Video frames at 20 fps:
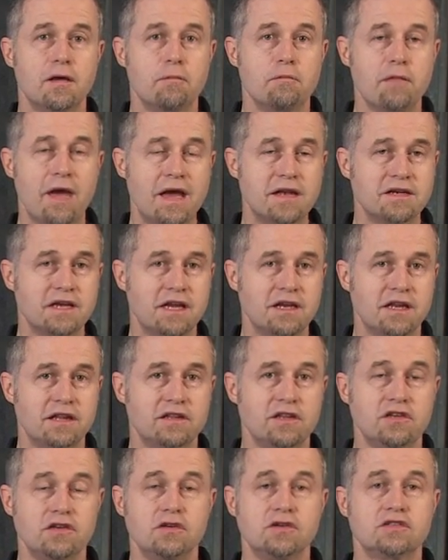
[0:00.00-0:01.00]
mandating
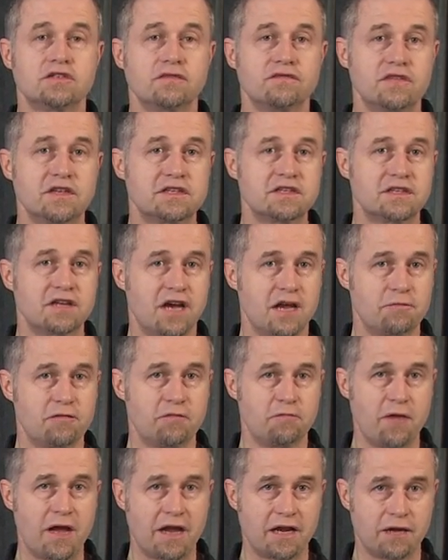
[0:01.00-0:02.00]
the use of this type
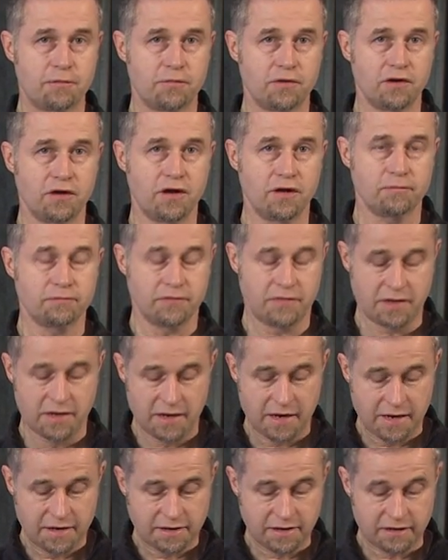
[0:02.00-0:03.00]
of backup alarm.
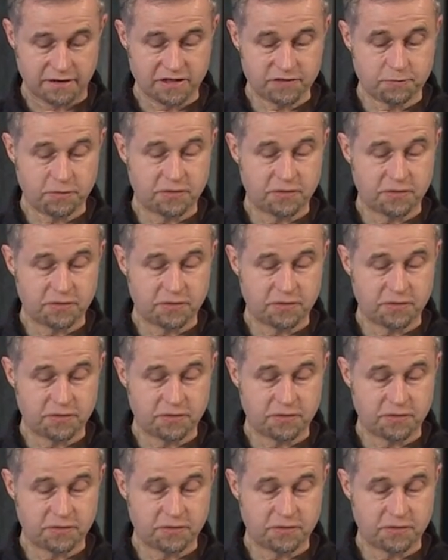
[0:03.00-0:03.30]
Now, this